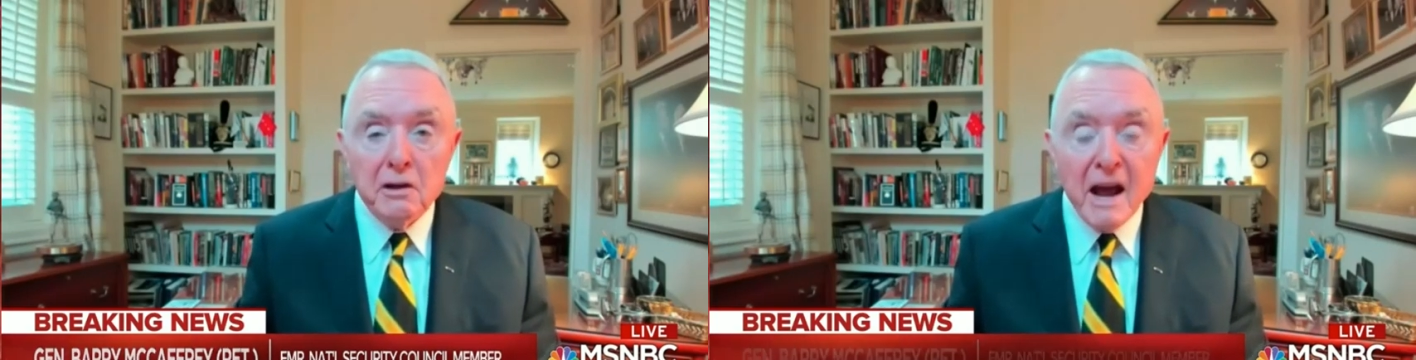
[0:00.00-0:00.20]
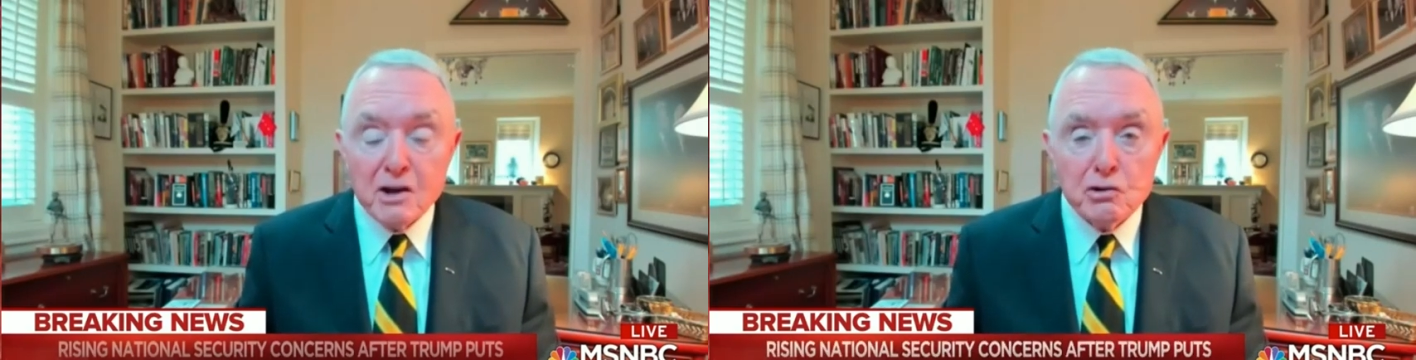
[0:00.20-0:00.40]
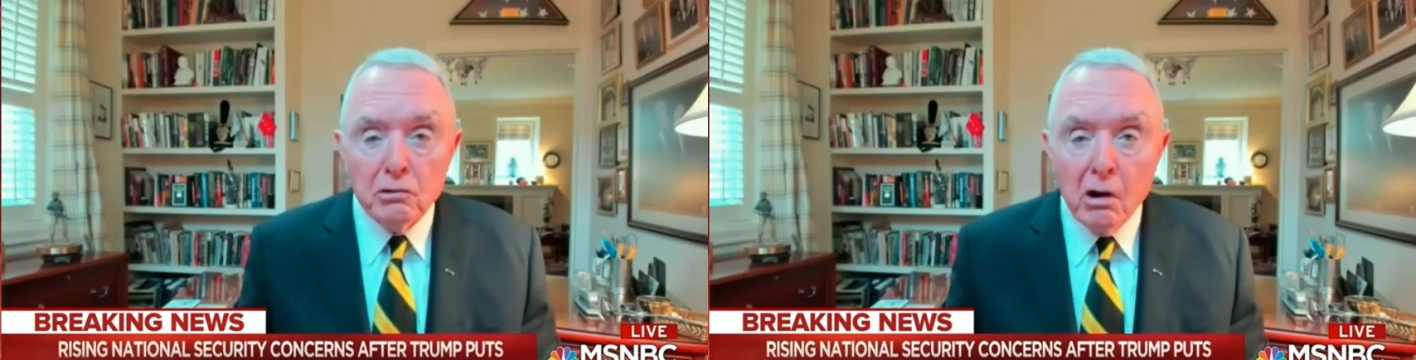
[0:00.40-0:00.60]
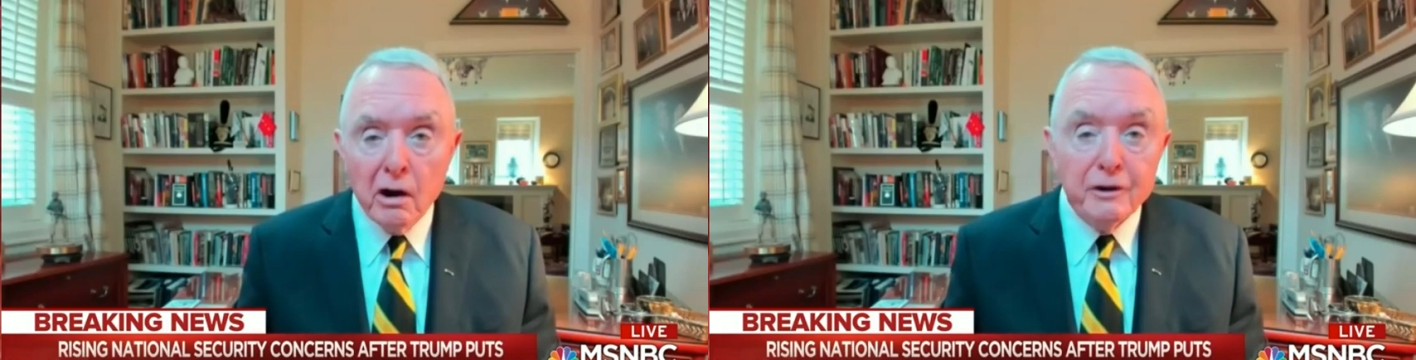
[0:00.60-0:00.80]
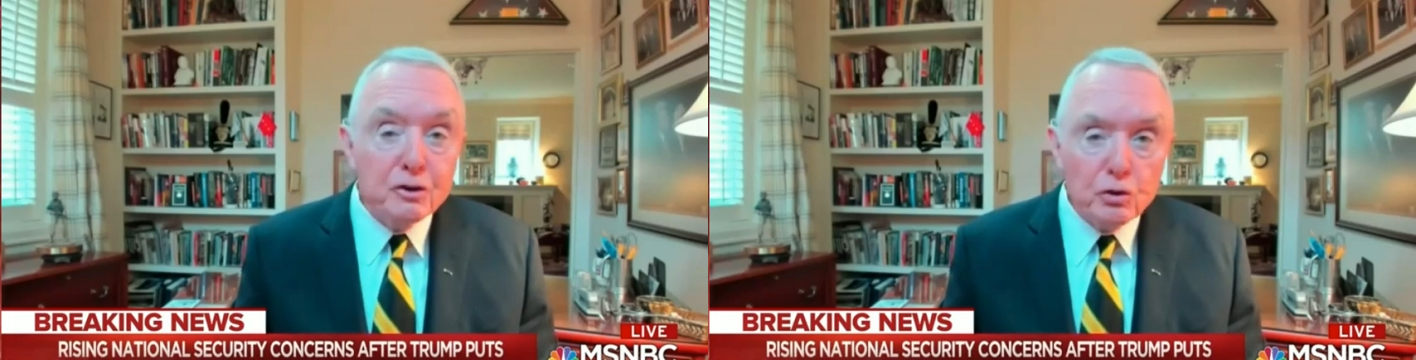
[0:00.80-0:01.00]
National
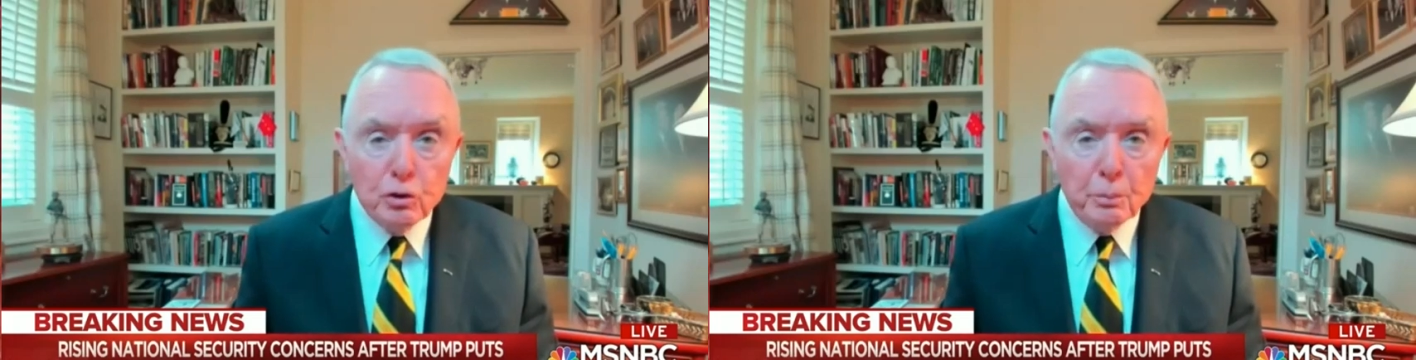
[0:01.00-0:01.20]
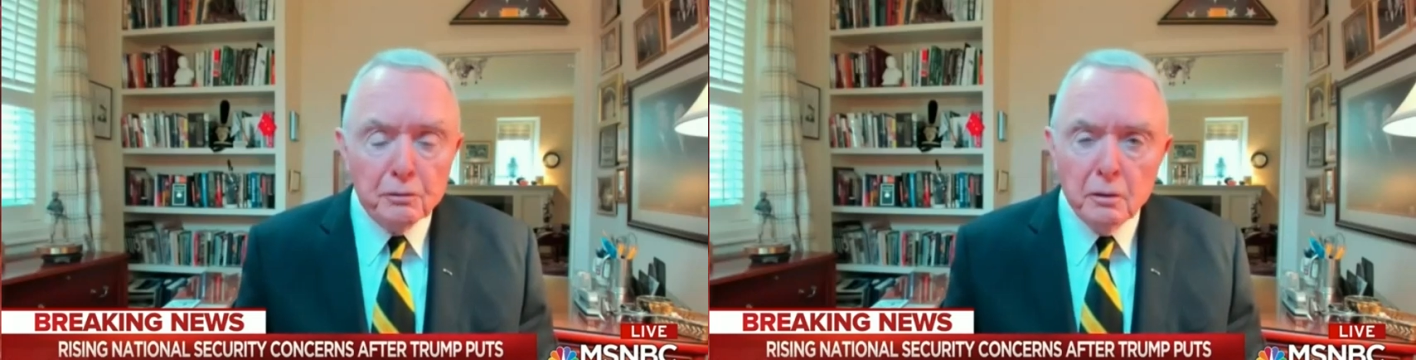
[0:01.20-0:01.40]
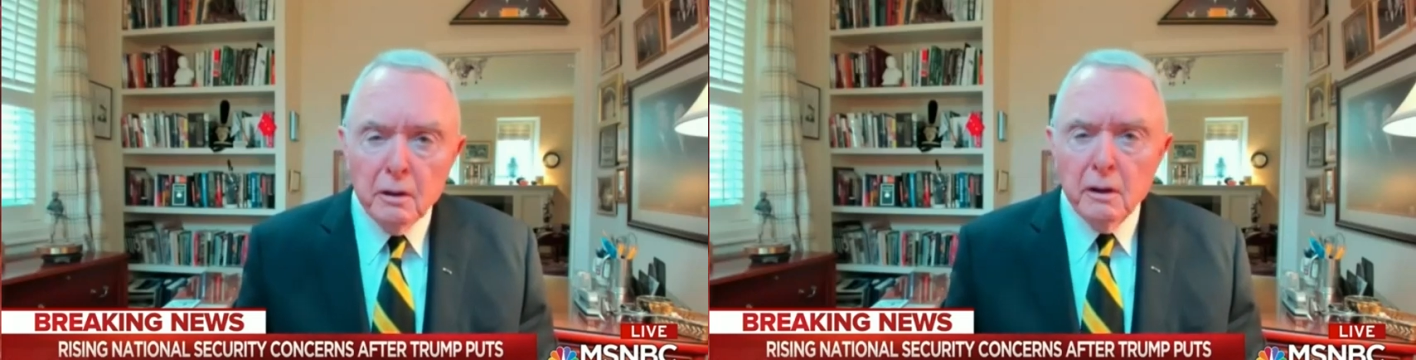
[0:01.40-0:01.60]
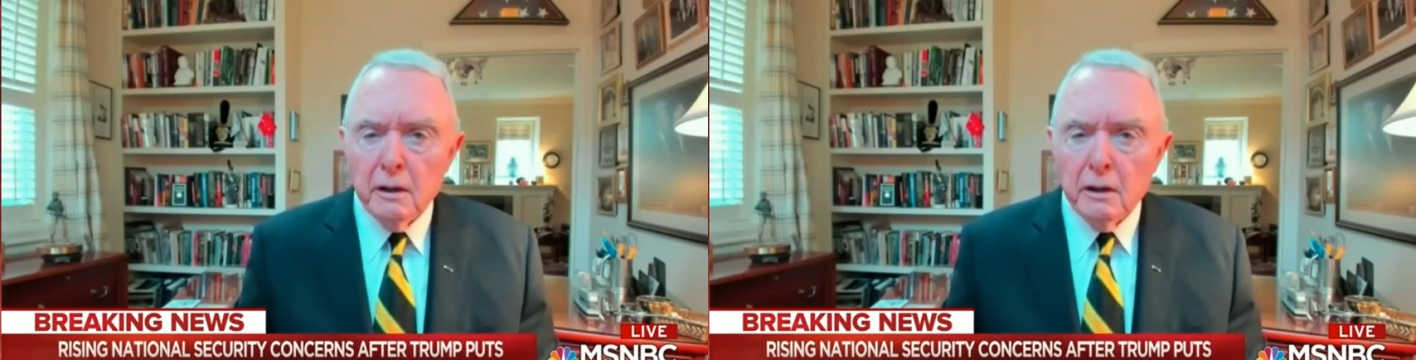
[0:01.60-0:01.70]
Guard troops